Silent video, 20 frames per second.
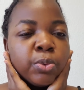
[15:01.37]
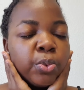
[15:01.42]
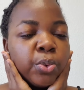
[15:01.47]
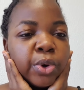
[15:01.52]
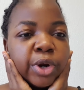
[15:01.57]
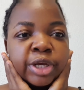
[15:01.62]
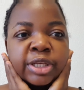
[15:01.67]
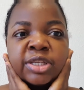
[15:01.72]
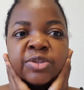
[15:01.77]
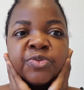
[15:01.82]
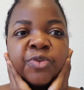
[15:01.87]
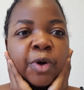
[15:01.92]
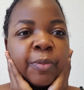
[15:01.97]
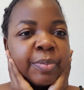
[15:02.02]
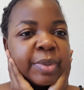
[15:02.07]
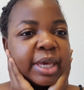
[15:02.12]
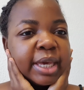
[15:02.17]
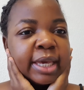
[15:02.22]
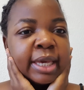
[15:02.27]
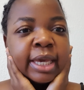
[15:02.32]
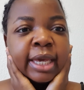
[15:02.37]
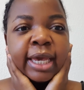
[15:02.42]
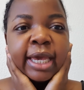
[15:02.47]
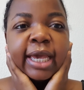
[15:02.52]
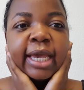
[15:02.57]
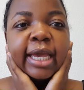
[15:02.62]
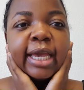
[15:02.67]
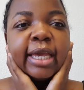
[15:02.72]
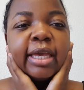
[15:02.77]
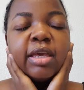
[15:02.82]
works for me.
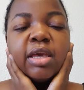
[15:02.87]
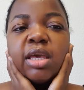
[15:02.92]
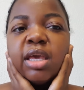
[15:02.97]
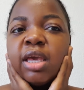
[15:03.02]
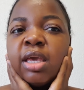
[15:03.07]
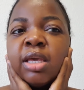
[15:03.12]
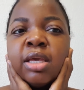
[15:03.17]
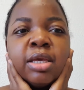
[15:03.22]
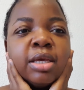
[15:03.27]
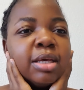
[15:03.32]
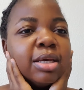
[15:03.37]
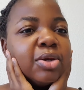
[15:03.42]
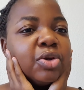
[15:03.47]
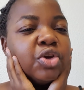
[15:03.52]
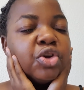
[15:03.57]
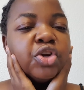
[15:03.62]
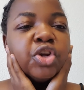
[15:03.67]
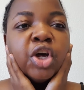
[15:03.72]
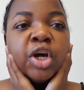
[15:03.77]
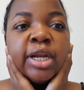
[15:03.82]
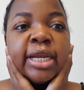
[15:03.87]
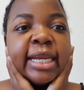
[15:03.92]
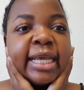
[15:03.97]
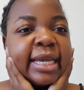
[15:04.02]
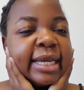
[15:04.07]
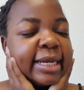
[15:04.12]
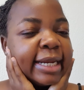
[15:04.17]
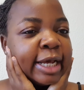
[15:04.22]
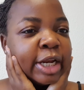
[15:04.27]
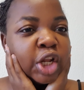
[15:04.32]
You don't
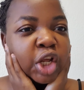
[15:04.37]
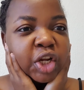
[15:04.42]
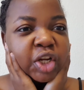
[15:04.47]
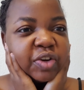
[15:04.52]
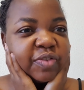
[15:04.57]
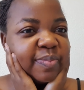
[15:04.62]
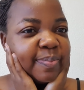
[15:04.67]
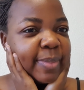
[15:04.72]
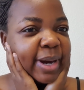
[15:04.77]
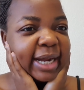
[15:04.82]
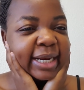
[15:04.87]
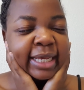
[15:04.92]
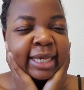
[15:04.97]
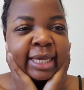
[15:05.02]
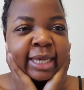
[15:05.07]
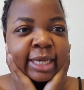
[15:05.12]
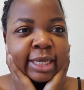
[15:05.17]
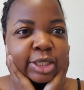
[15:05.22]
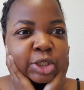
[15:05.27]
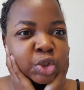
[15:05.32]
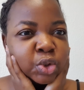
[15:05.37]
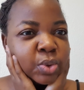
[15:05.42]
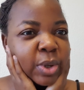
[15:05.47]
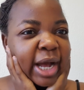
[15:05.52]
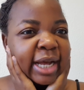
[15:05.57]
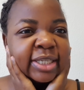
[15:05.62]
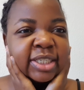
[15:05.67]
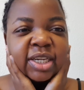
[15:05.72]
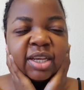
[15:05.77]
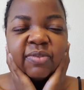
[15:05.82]
need a lot of money to
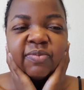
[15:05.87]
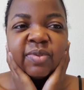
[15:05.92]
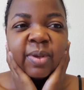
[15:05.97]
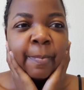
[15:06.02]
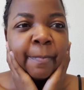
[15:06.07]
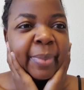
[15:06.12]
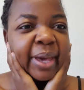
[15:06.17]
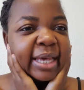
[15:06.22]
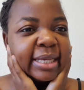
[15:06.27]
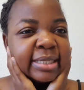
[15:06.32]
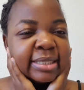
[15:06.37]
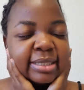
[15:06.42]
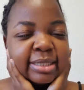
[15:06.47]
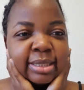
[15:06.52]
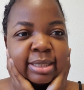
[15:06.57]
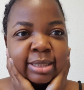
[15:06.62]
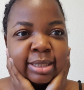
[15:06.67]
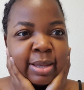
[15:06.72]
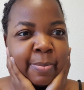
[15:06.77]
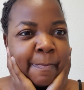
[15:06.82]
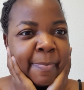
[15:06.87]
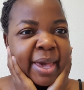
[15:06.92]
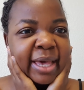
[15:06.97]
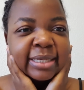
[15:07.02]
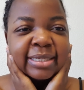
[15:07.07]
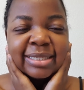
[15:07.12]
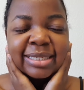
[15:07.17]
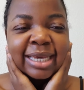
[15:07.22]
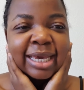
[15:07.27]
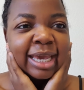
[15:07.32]
achieve the best
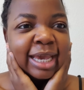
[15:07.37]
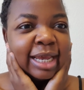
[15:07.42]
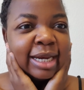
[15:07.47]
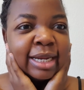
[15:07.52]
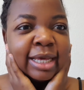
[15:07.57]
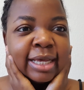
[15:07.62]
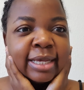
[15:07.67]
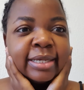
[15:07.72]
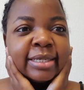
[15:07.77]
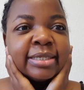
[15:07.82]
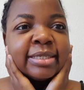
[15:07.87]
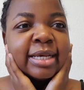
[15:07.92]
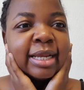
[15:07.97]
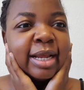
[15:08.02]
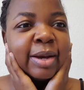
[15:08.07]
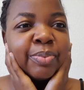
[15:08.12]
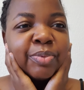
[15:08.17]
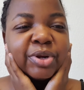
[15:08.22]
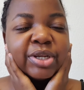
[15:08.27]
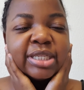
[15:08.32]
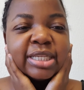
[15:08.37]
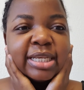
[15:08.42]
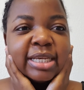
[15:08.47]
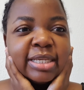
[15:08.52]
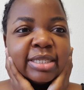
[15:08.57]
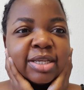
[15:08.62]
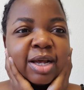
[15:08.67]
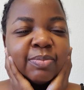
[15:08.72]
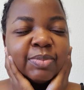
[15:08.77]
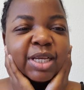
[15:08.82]
skin.
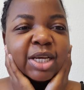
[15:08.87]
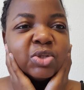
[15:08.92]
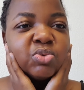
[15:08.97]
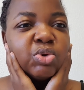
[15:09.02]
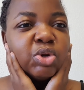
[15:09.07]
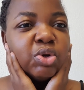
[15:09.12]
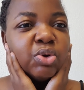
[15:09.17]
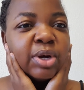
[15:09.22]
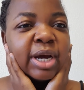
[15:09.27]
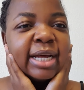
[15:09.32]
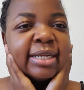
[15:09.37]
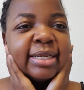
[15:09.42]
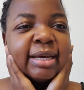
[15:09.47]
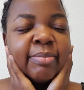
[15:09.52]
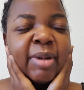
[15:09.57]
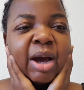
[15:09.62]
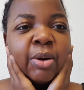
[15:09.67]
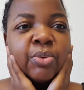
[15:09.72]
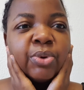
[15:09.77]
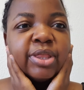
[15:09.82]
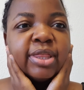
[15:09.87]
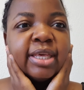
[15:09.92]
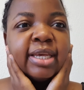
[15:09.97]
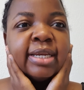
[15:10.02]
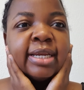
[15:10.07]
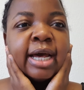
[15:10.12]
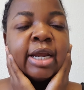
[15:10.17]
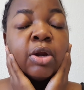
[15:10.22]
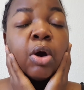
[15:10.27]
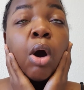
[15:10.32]
Celebrities, sometimes we look at them and we think
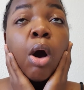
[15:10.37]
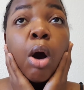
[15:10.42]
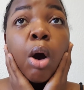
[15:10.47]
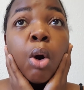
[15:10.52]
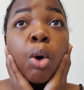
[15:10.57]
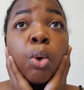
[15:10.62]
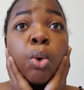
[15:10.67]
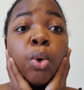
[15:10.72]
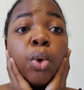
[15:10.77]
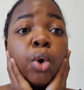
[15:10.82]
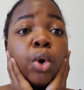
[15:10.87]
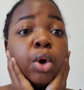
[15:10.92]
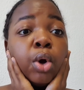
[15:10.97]
that, oh,